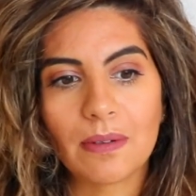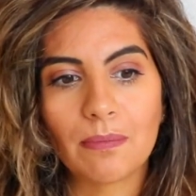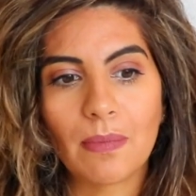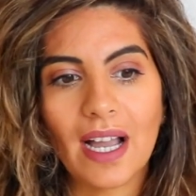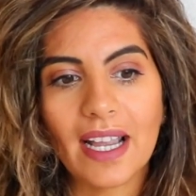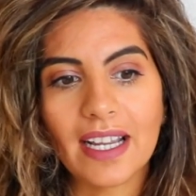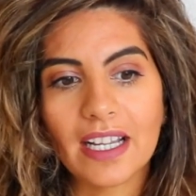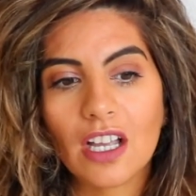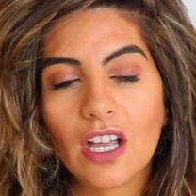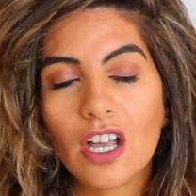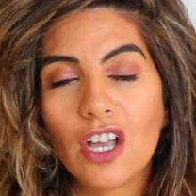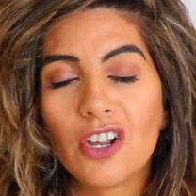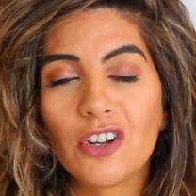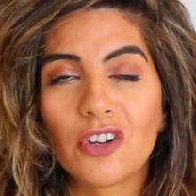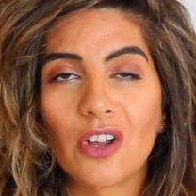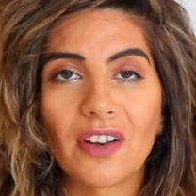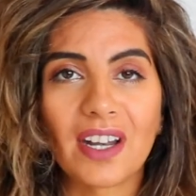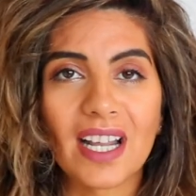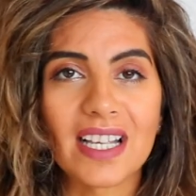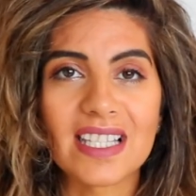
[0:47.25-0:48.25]
You might
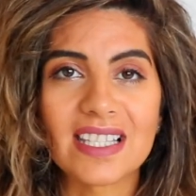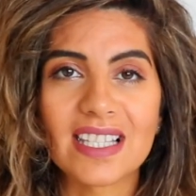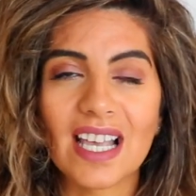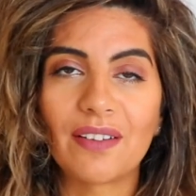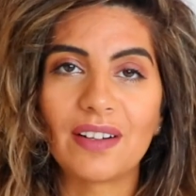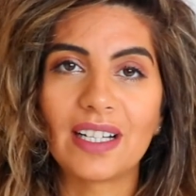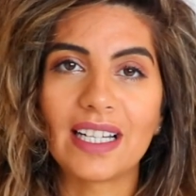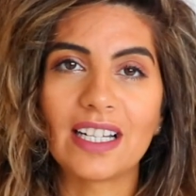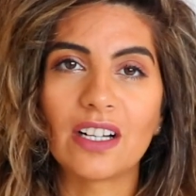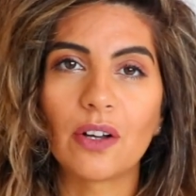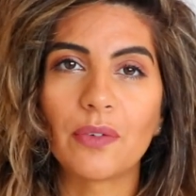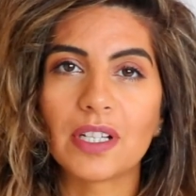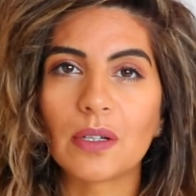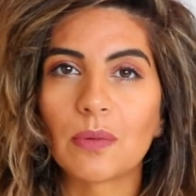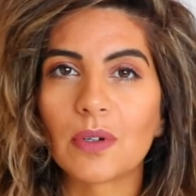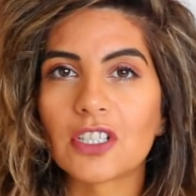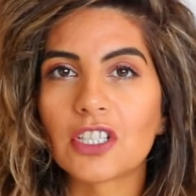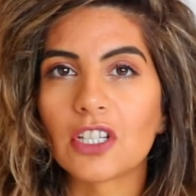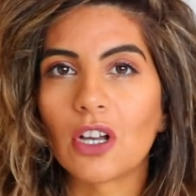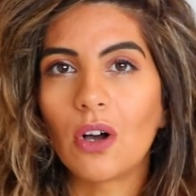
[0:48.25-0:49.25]
not necessarily know what
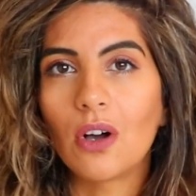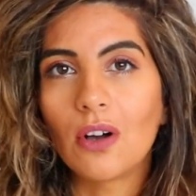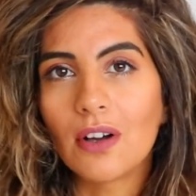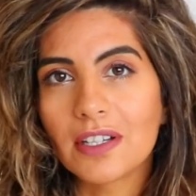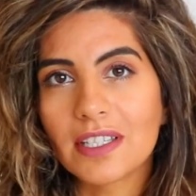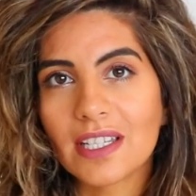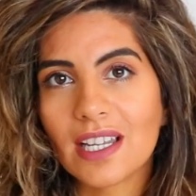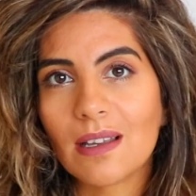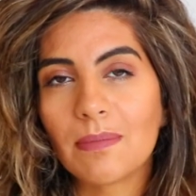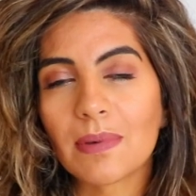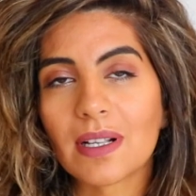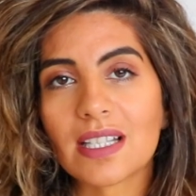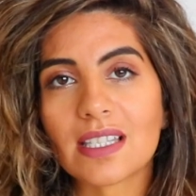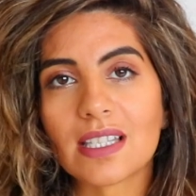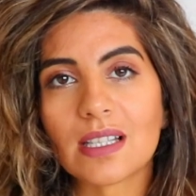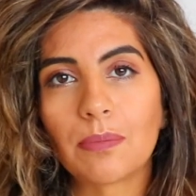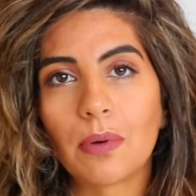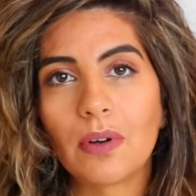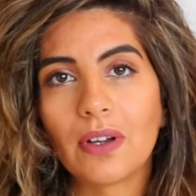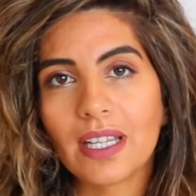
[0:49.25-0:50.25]
you want to order because
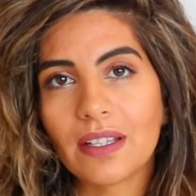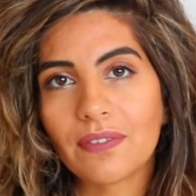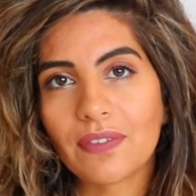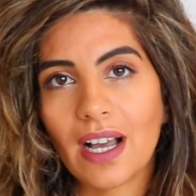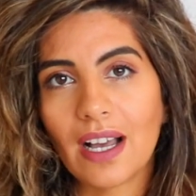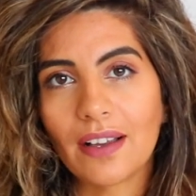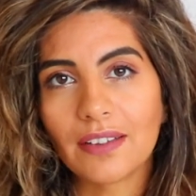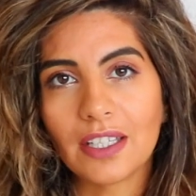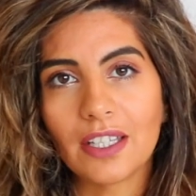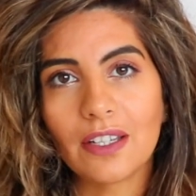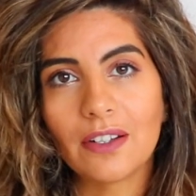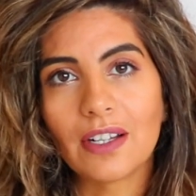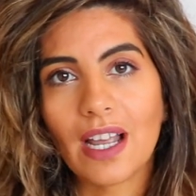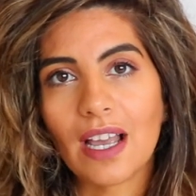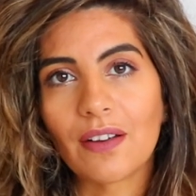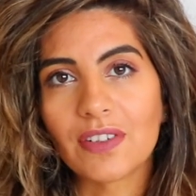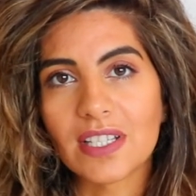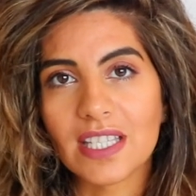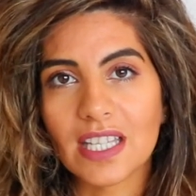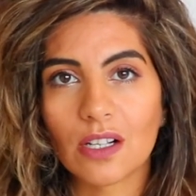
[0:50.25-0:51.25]
of the point value.
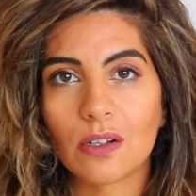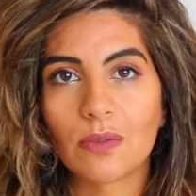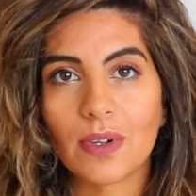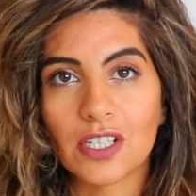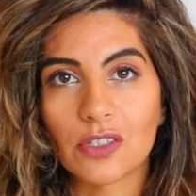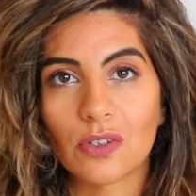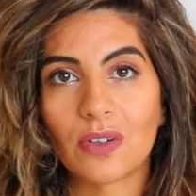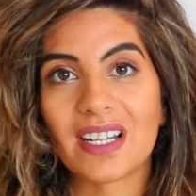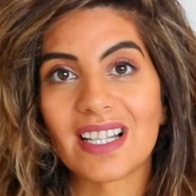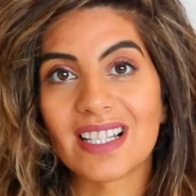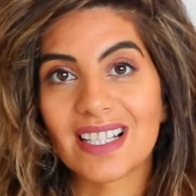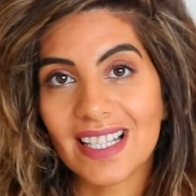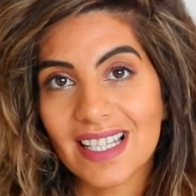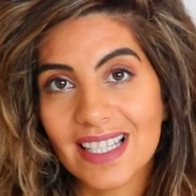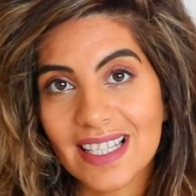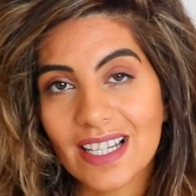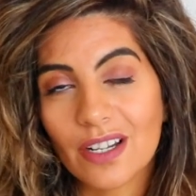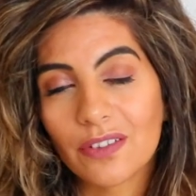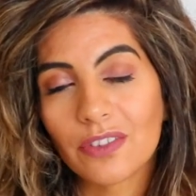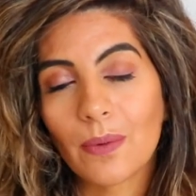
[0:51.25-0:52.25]
Not every single restaurant is
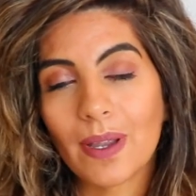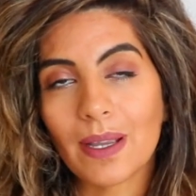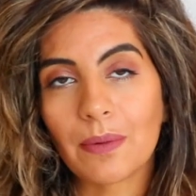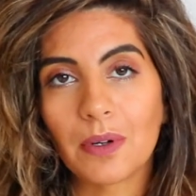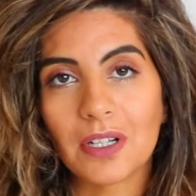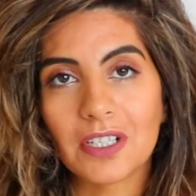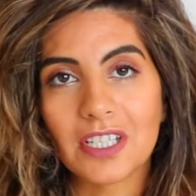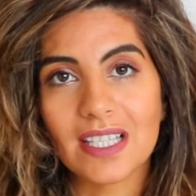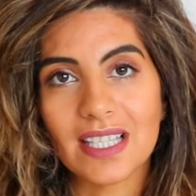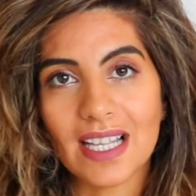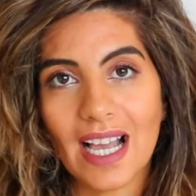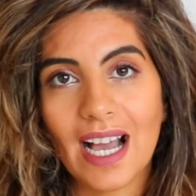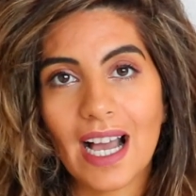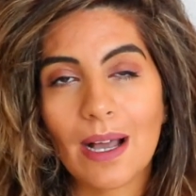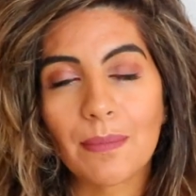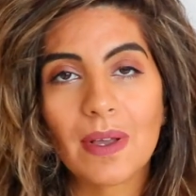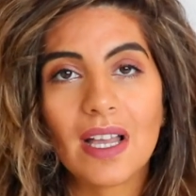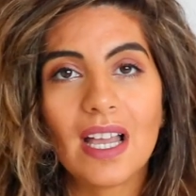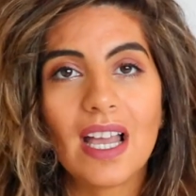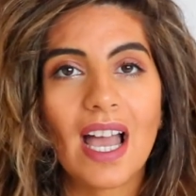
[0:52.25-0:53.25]
listed on the Weight Watchers
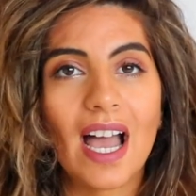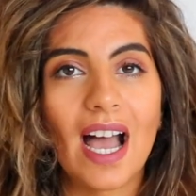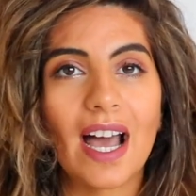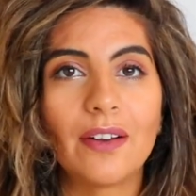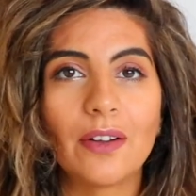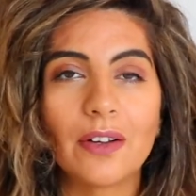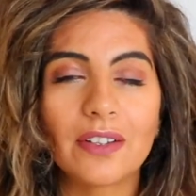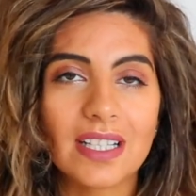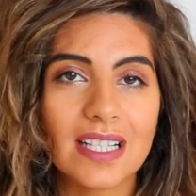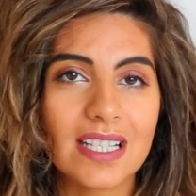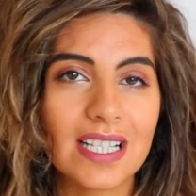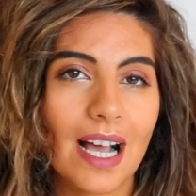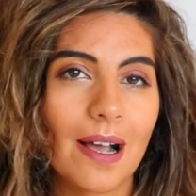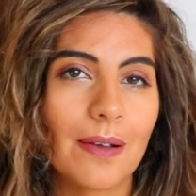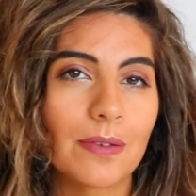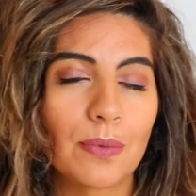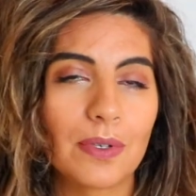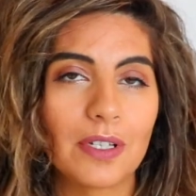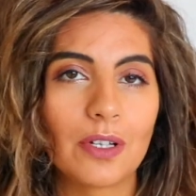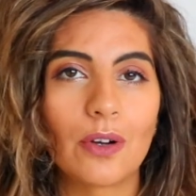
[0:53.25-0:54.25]
app, and other
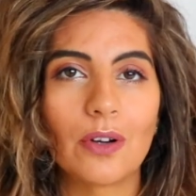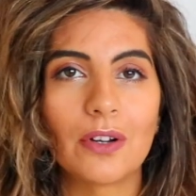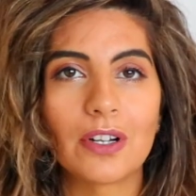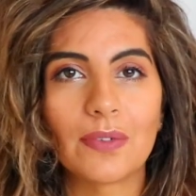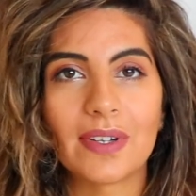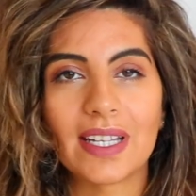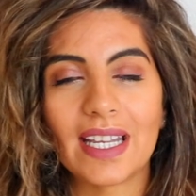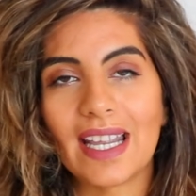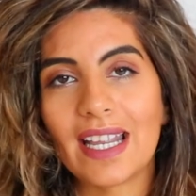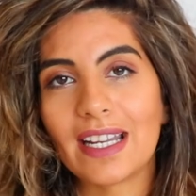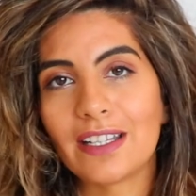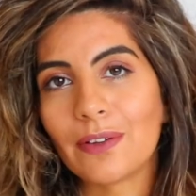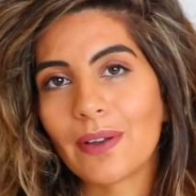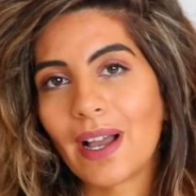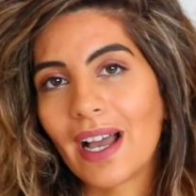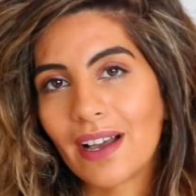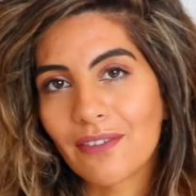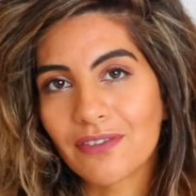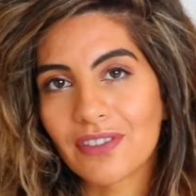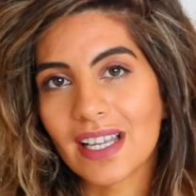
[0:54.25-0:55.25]
times when you're ordering in you
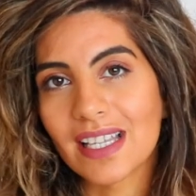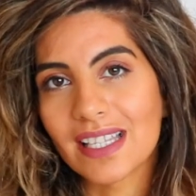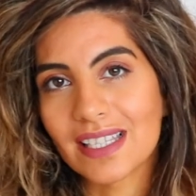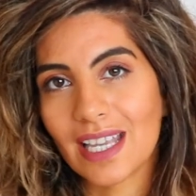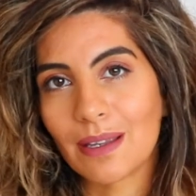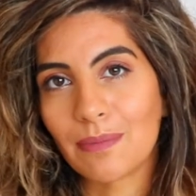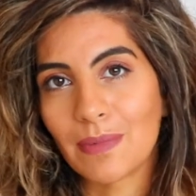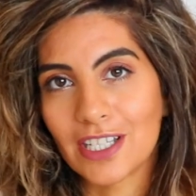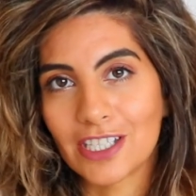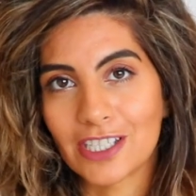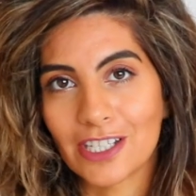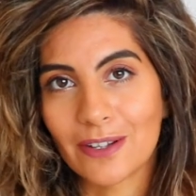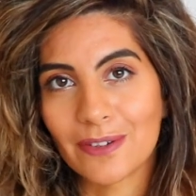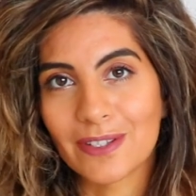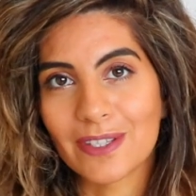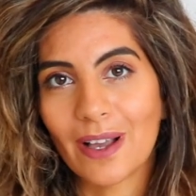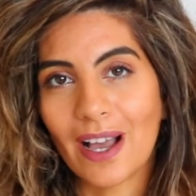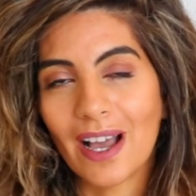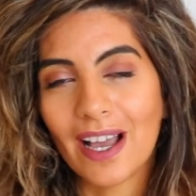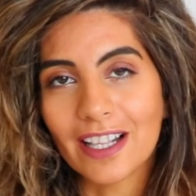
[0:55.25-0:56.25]
have that same issue.
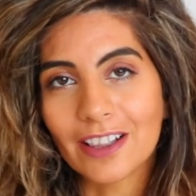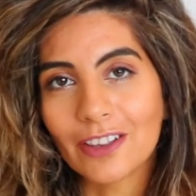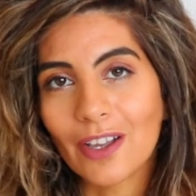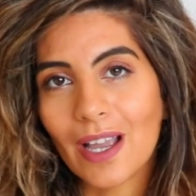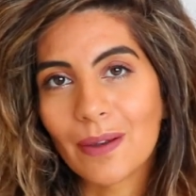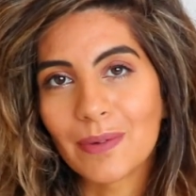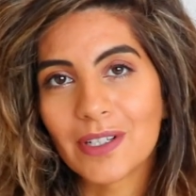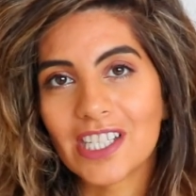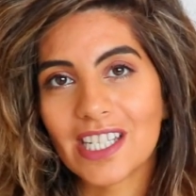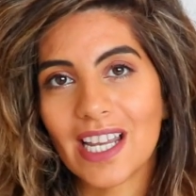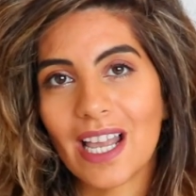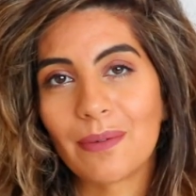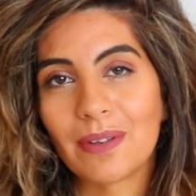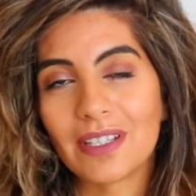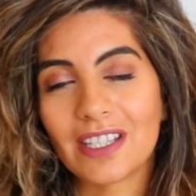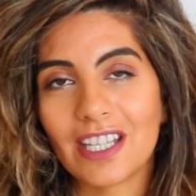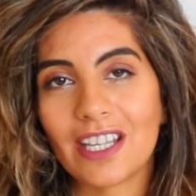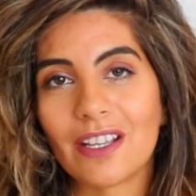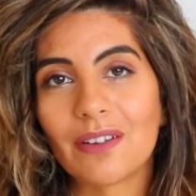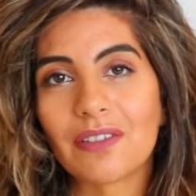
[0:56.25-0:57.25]
So I thought I would share
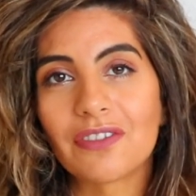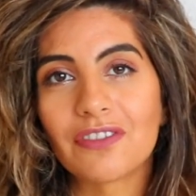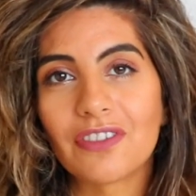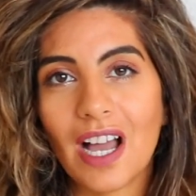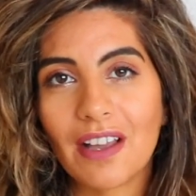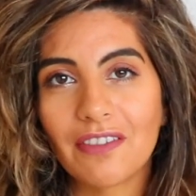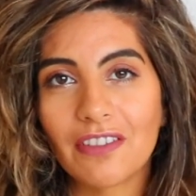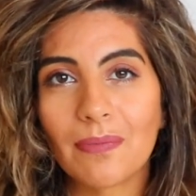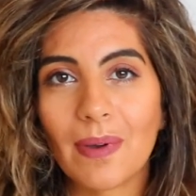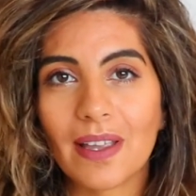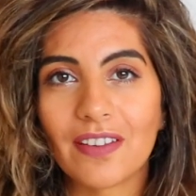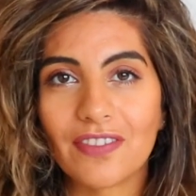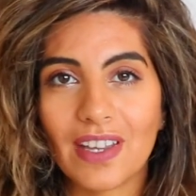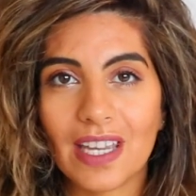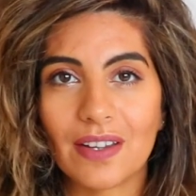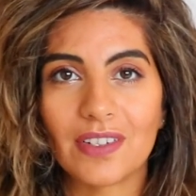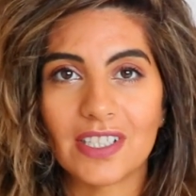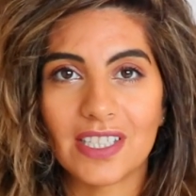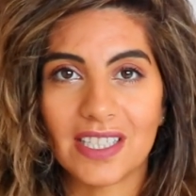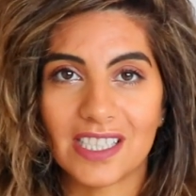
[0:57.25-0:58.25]
with you five of my
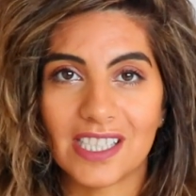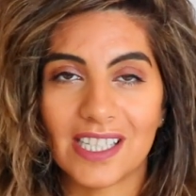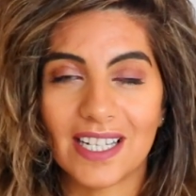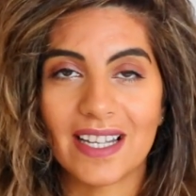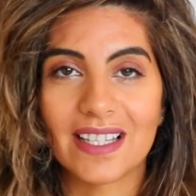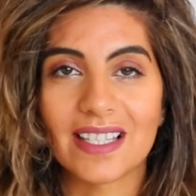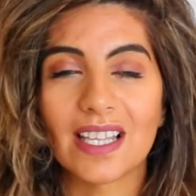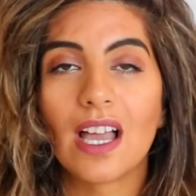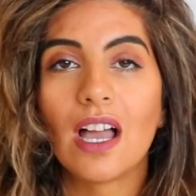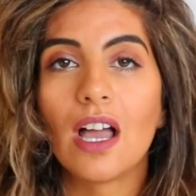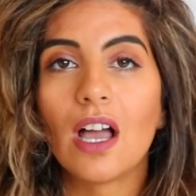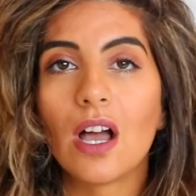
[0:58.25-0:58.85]
favourite dishes